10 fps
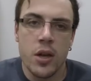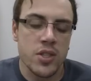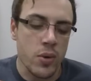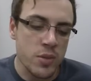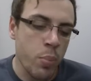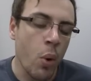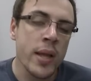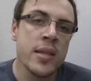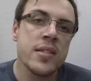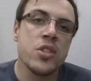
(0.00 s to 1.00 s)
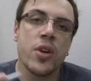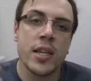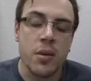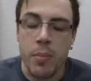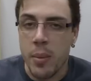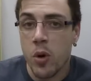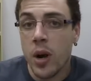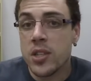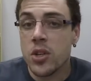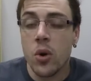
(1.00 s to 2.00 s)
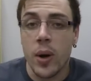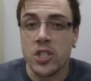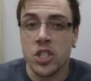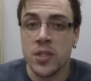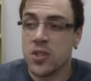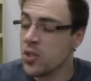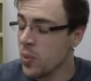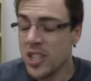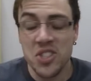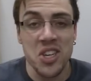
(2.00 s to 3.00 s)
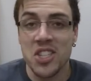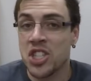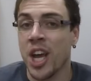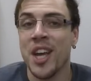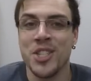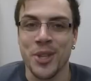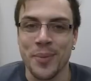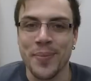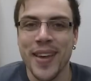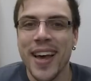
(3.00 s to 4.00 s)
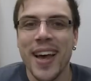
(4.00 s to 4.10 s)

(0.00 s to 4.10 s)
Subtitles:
So it's pointless in trying to memorize your questions because we're just going to change them.